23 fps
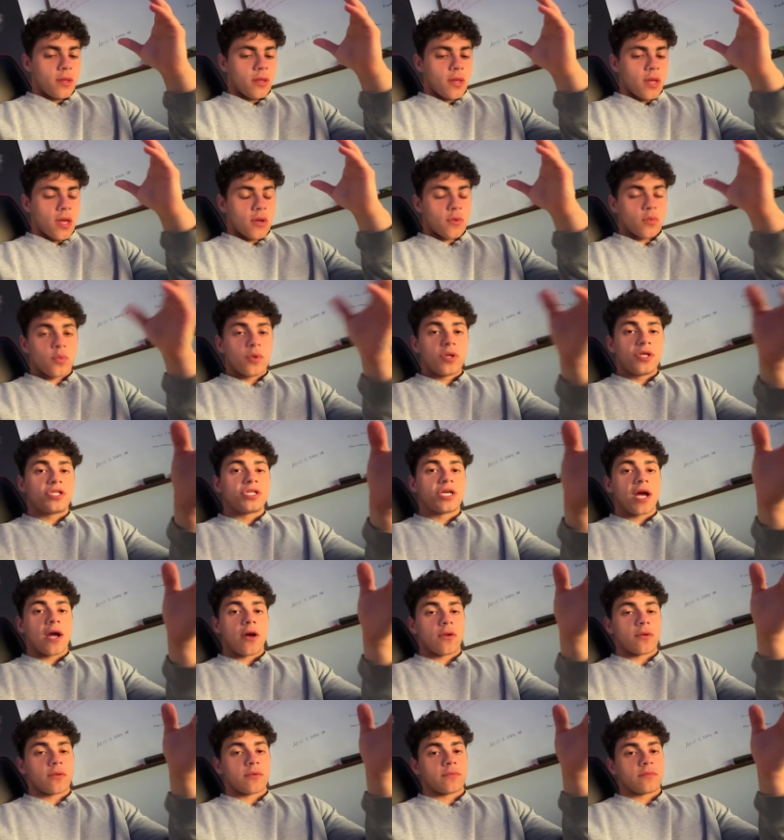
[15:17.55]
And reach
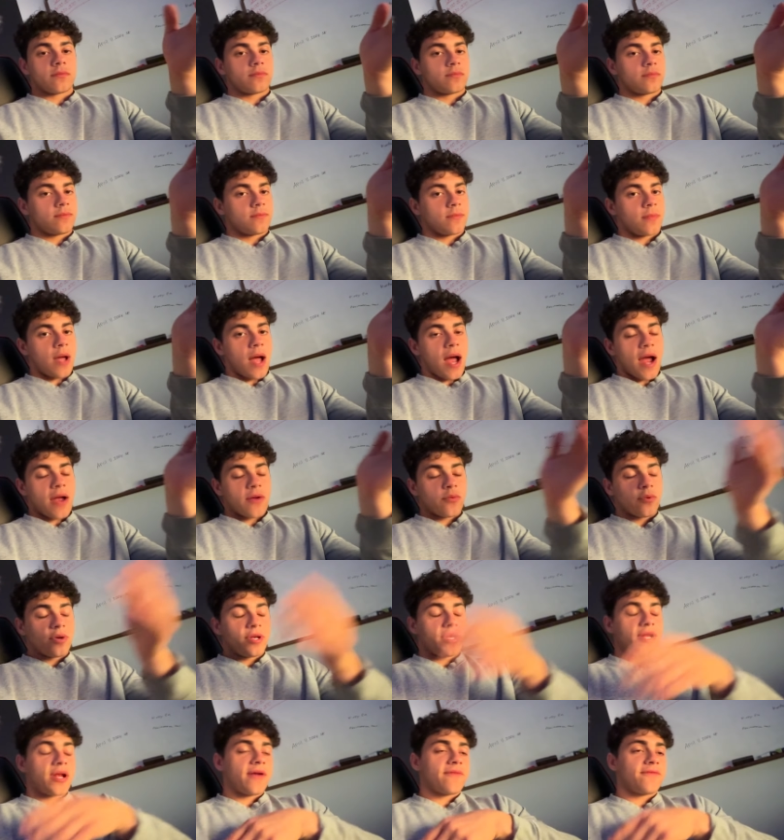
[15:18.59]
out. I
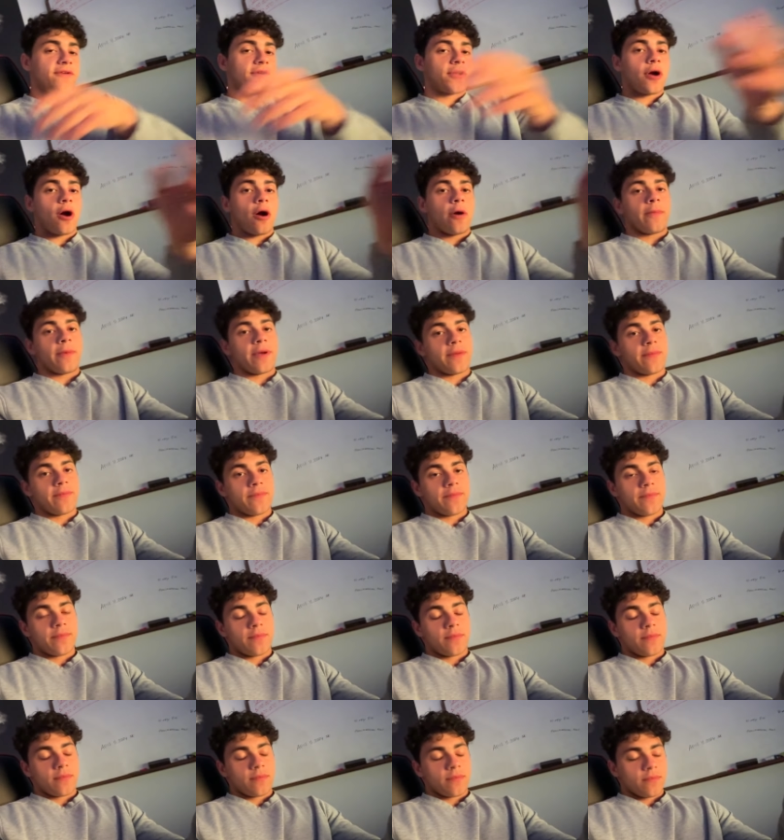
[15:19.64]
read every comment.
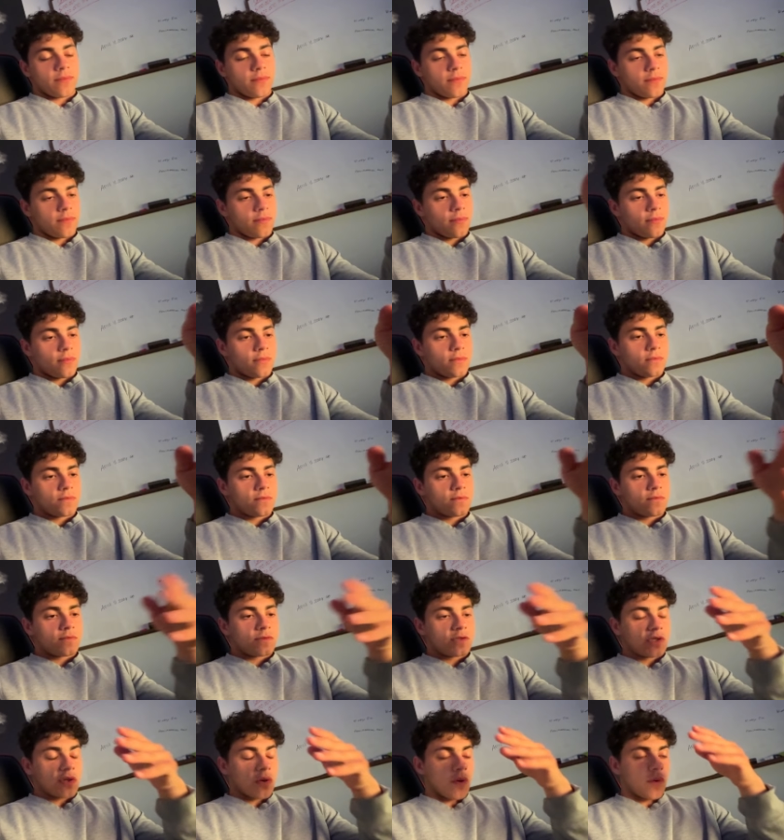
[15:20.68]

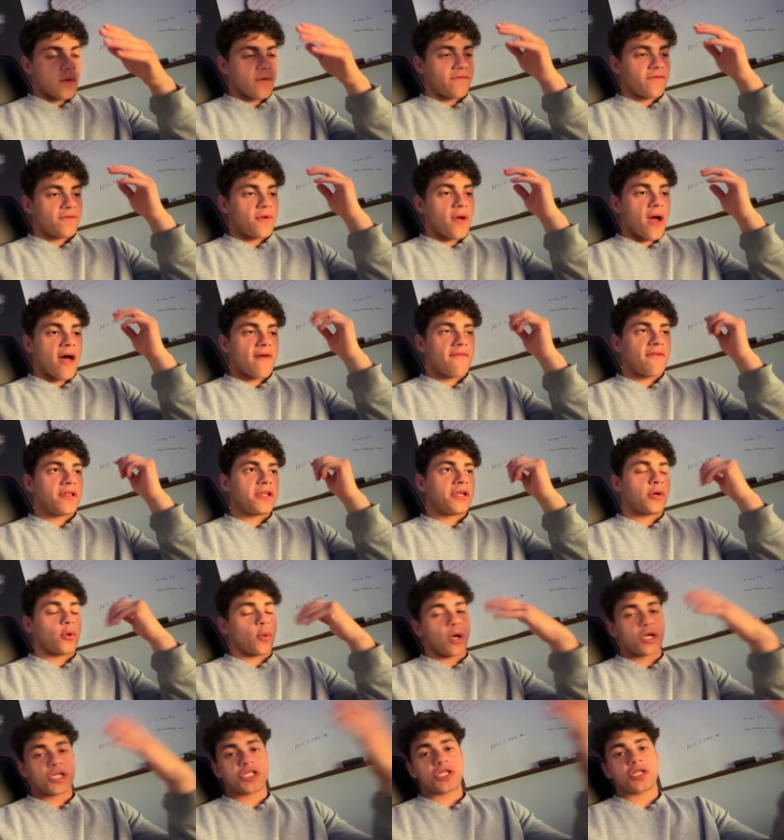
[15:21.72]
So if you have any
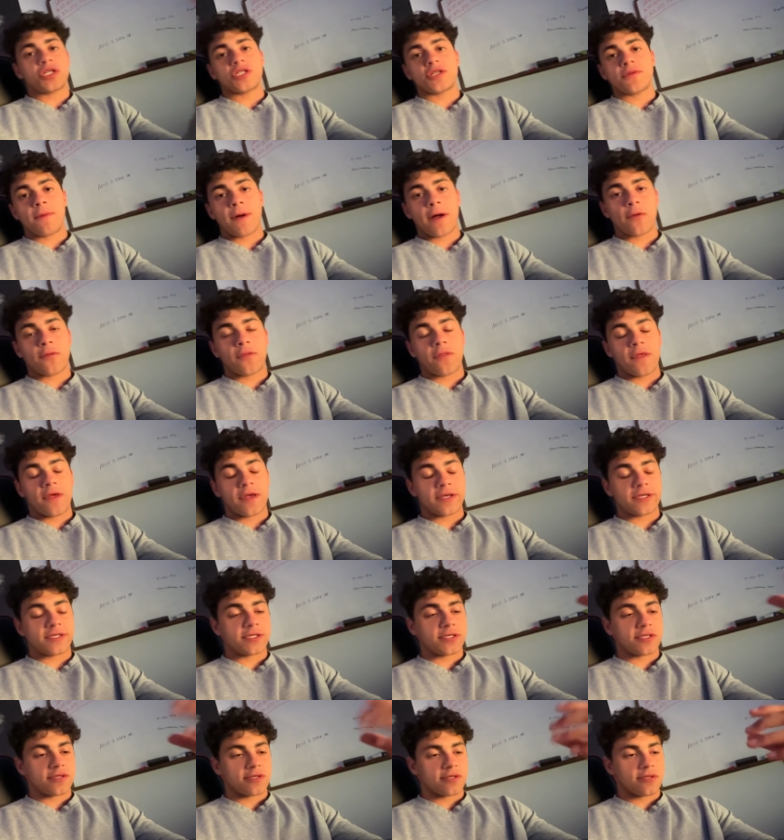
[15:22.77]
questions about
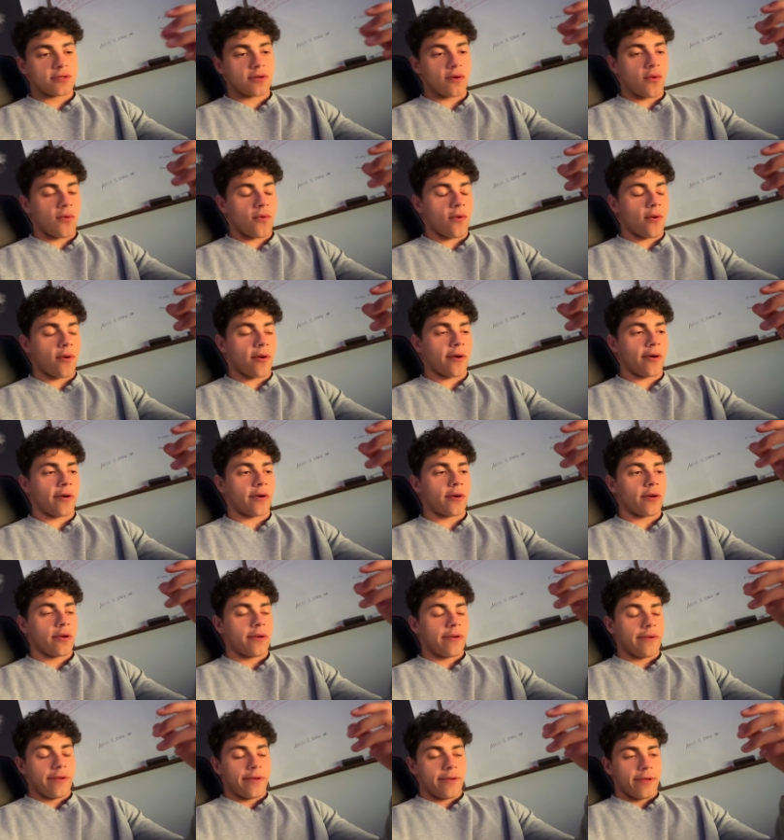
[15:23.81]
this or
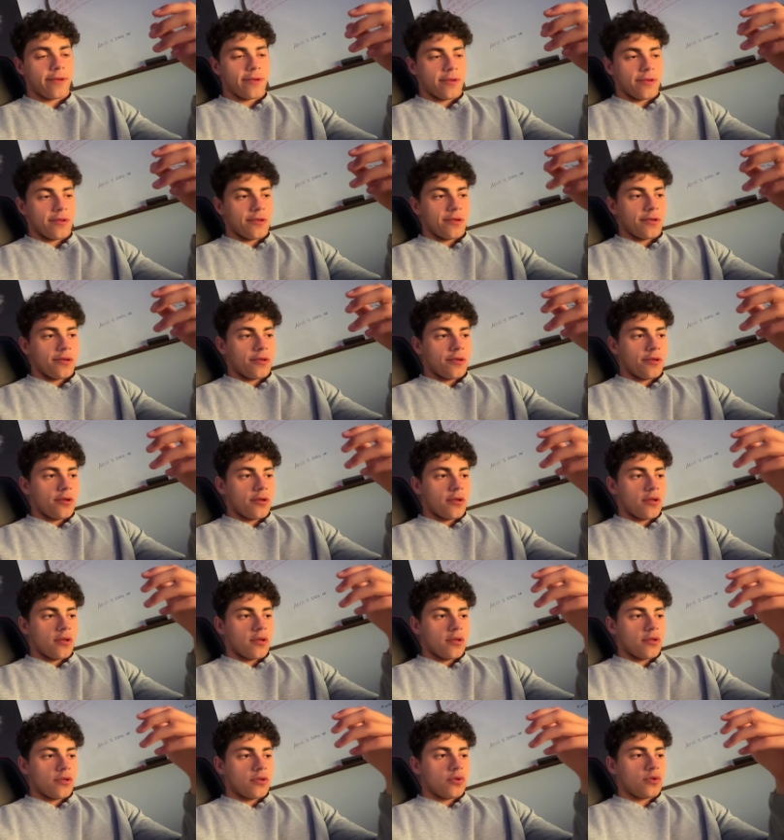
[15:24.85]

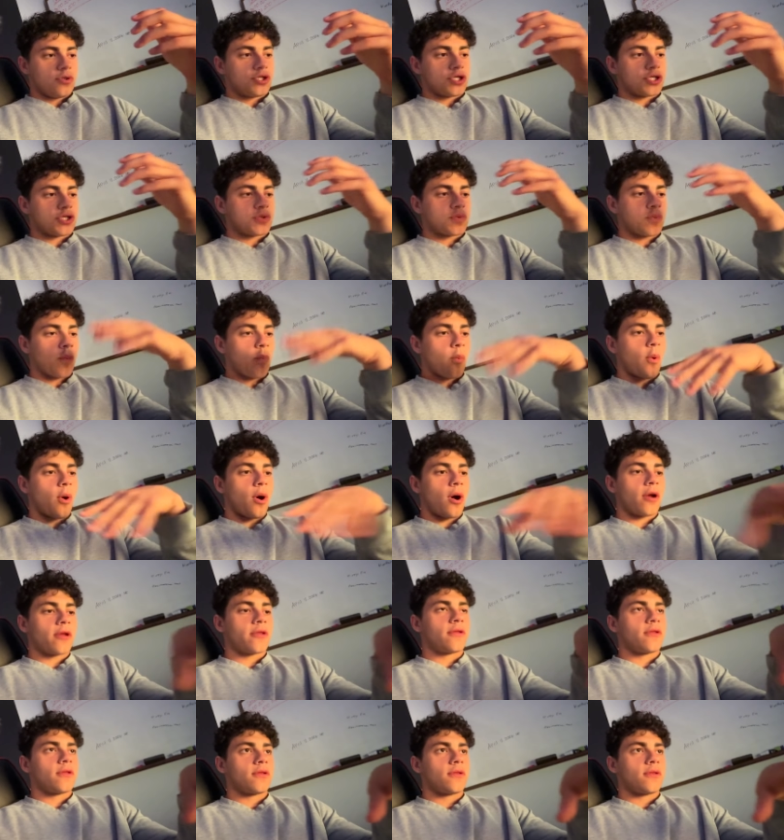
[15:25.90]
you just
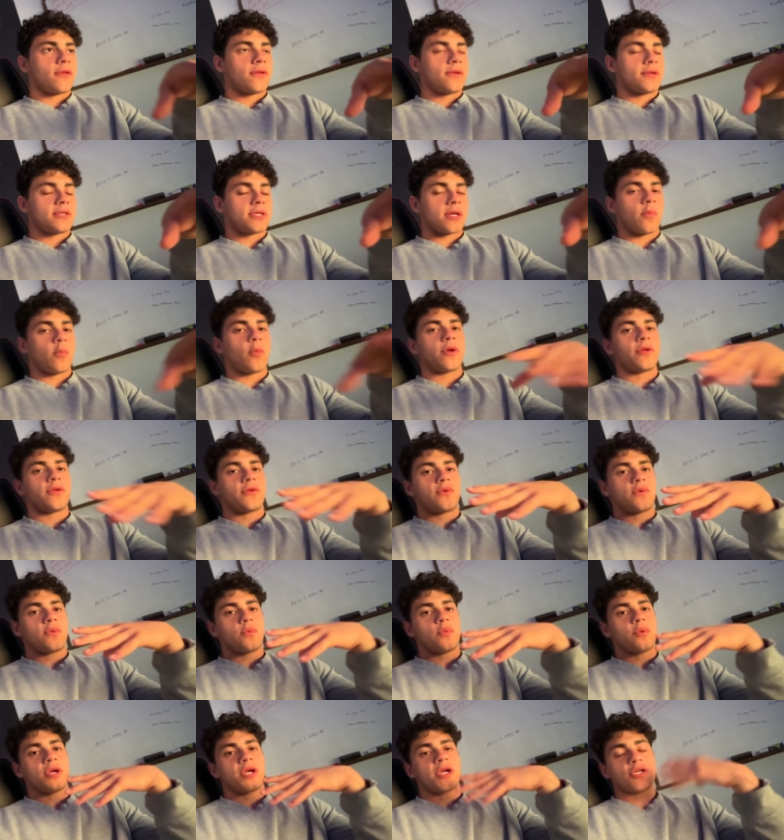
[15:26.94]
want someone to
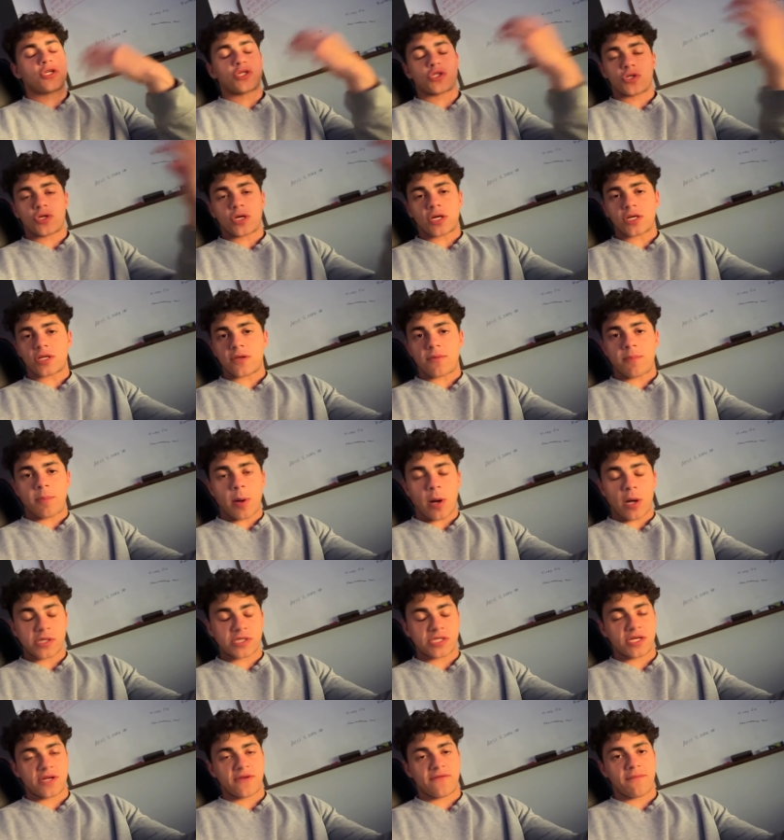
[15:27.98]
reconstruct a
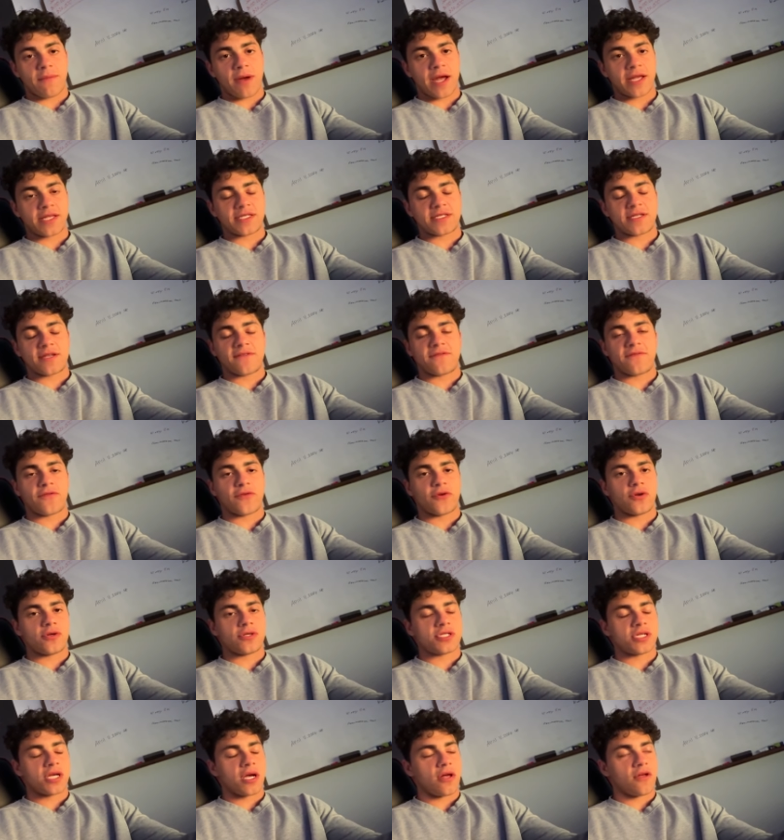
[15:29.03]
positive mindset for
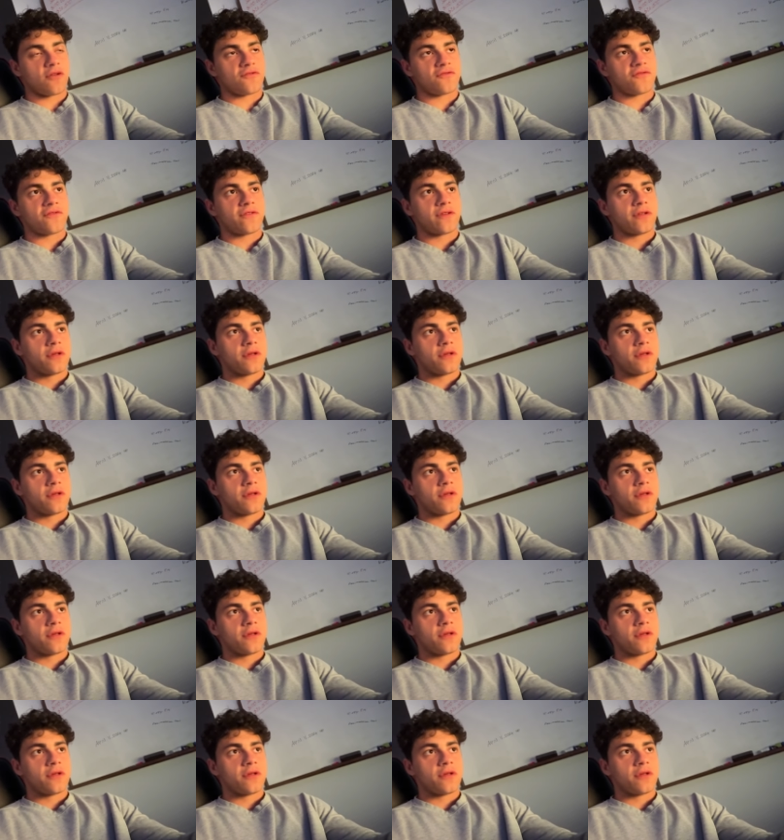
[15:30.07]
yourself,